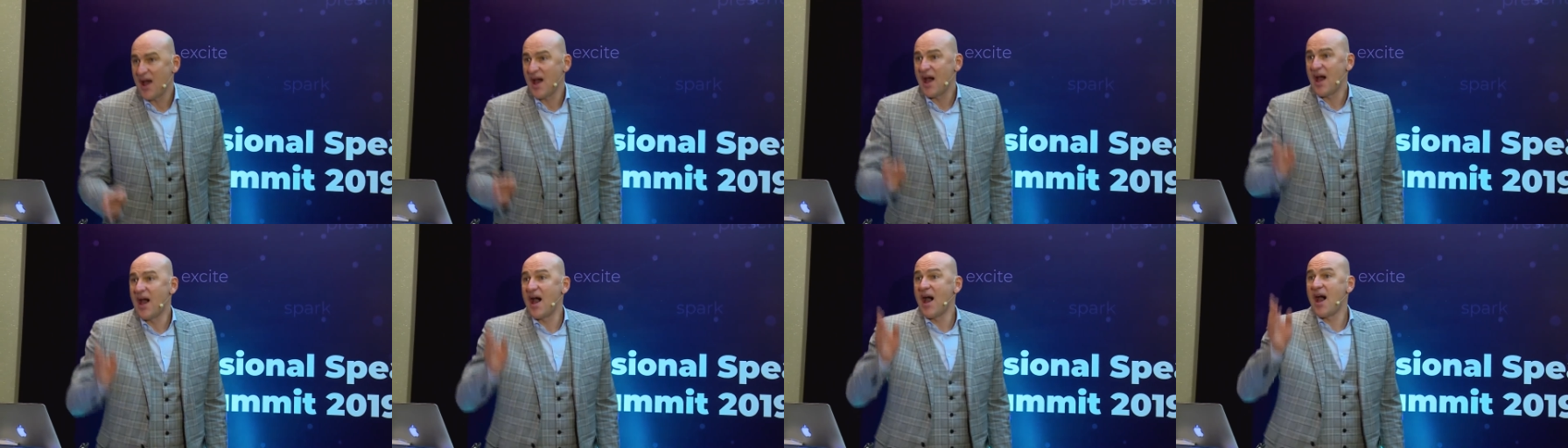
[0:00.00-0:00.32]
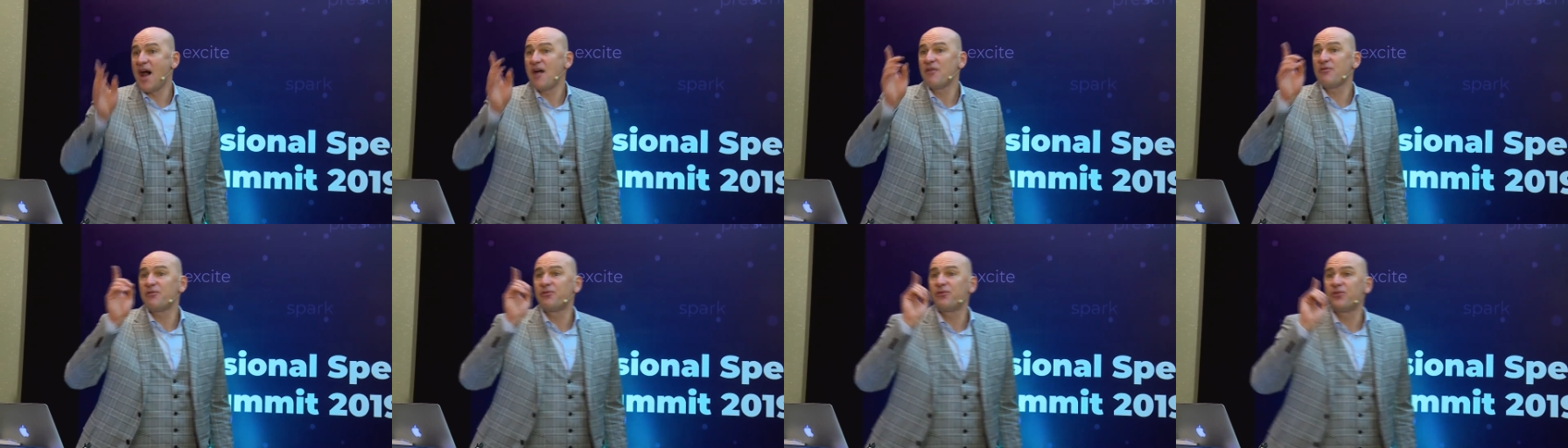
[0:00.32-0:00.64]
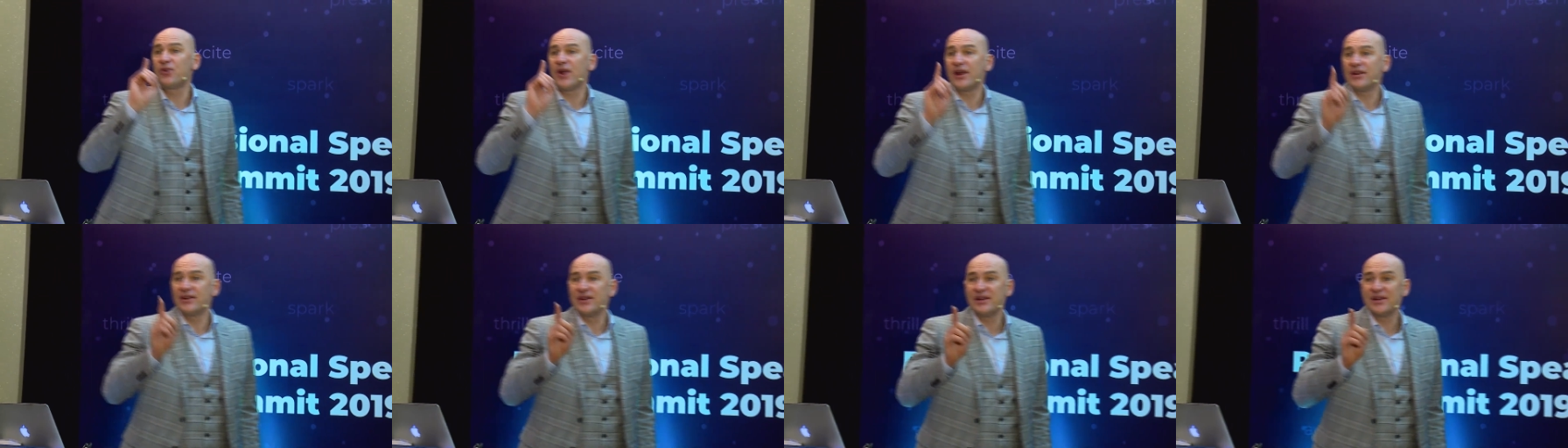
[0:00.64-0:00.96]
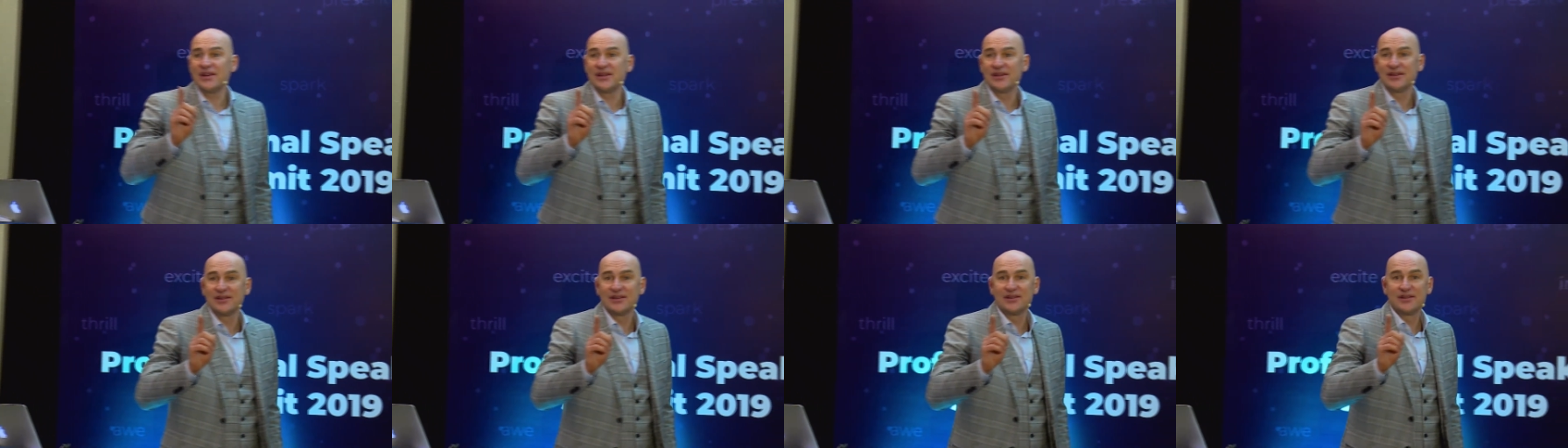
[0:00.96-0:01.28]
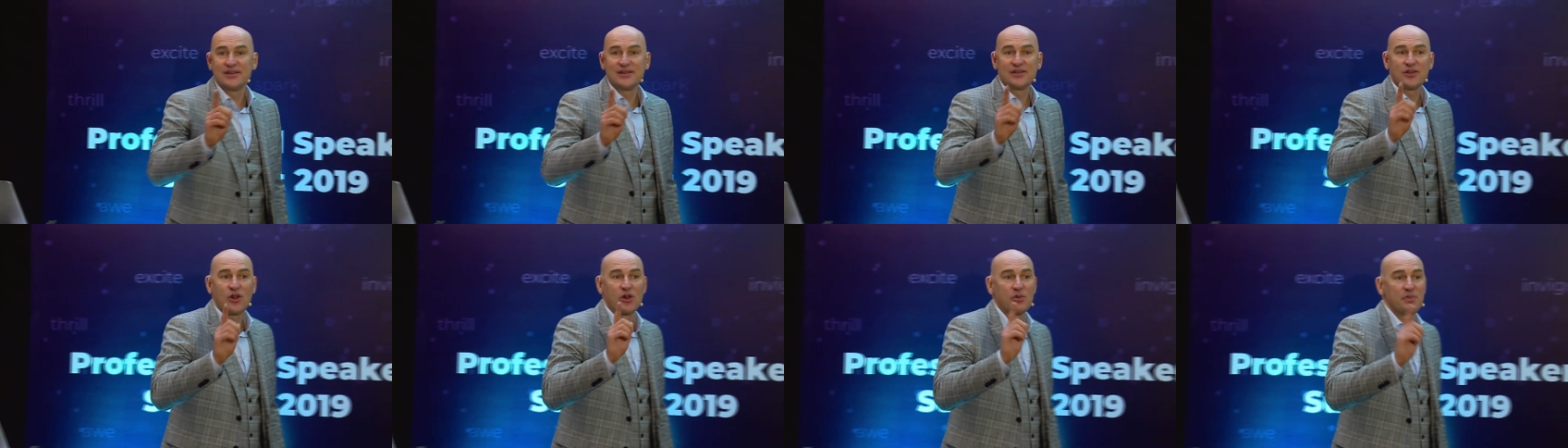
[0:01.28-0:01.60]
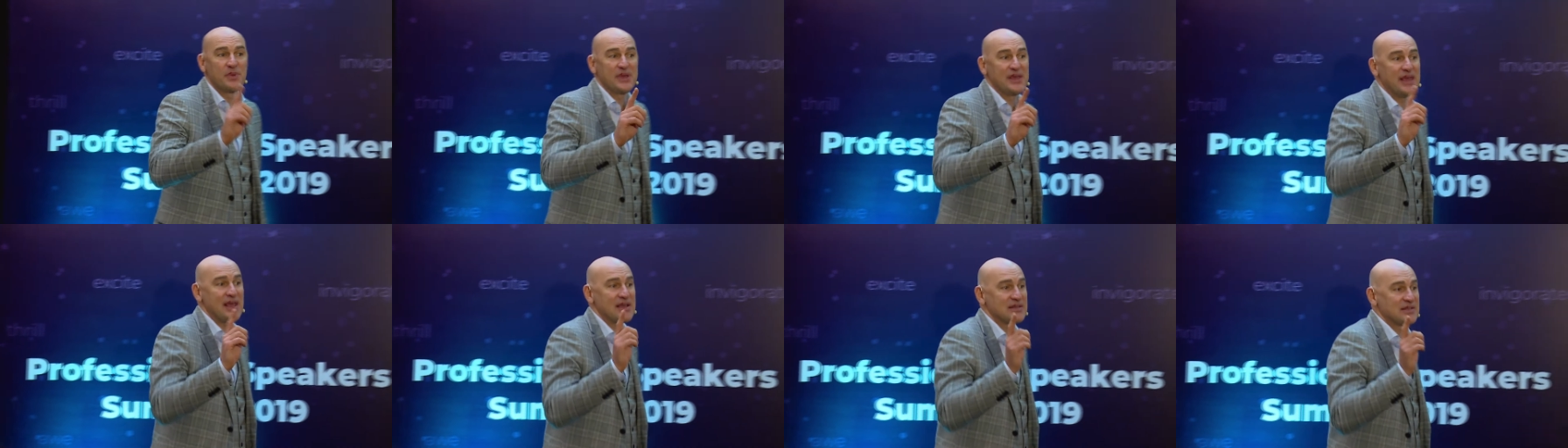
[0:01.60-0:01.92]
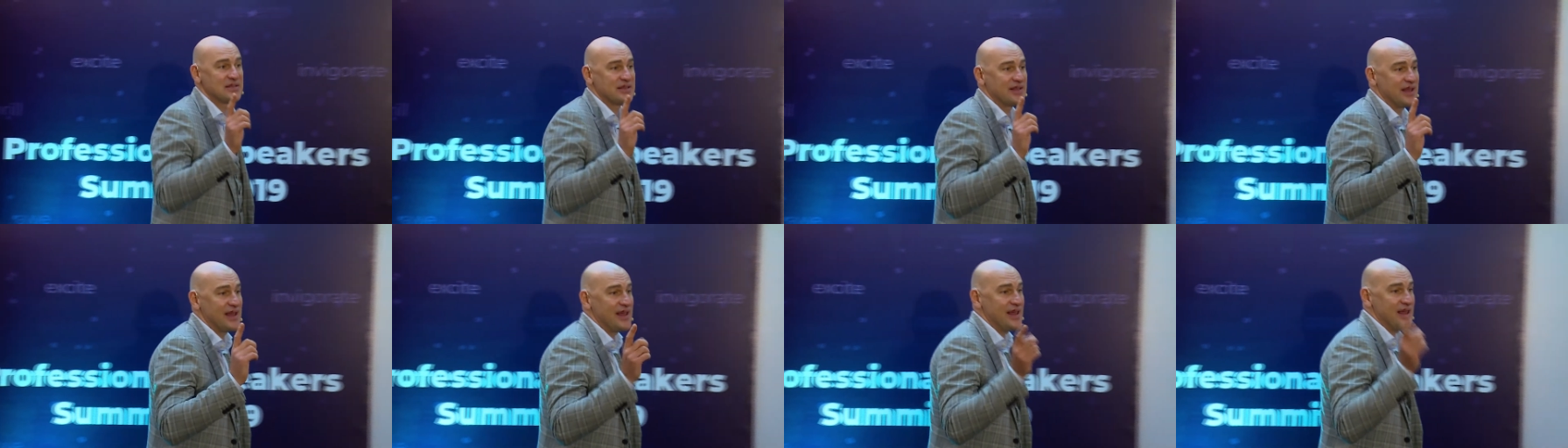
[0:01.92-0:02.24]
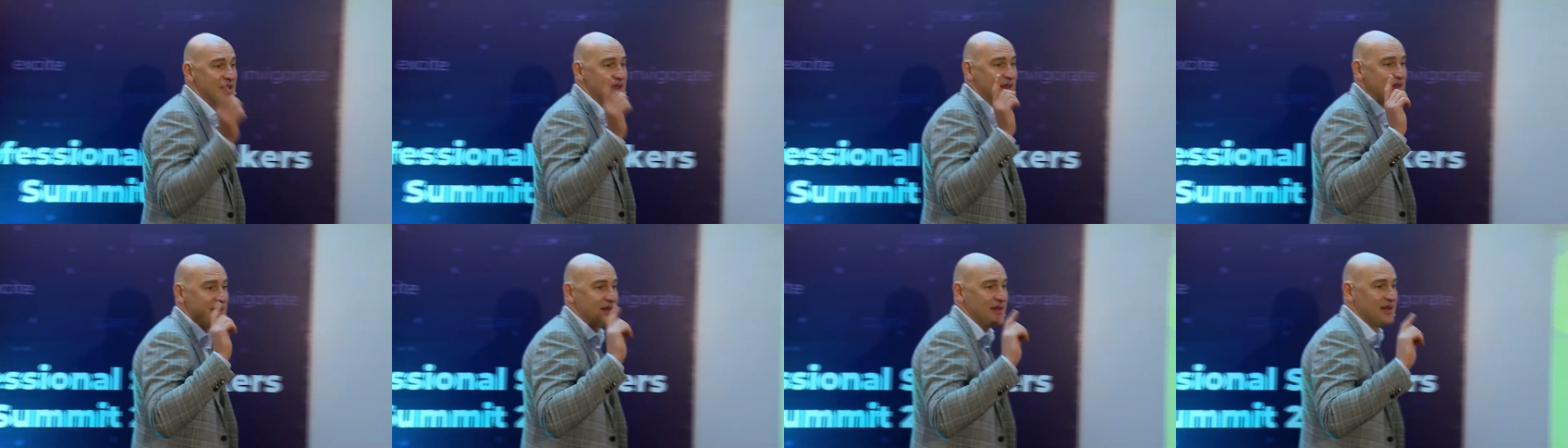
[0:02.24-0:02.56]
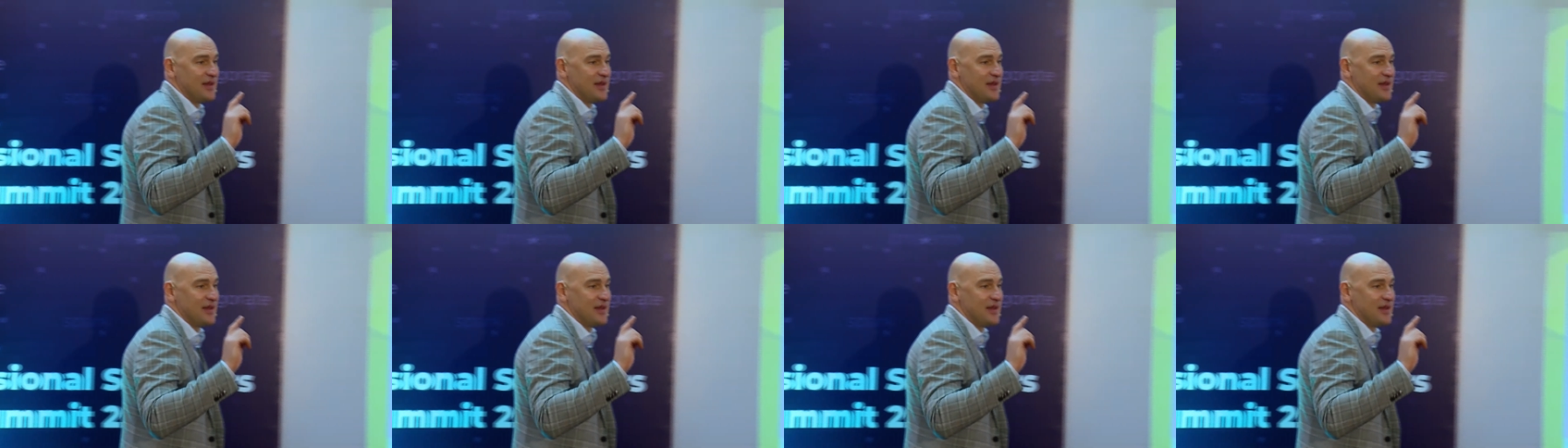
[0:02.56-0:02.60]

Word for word: Uh, Fredrik told me yesterday,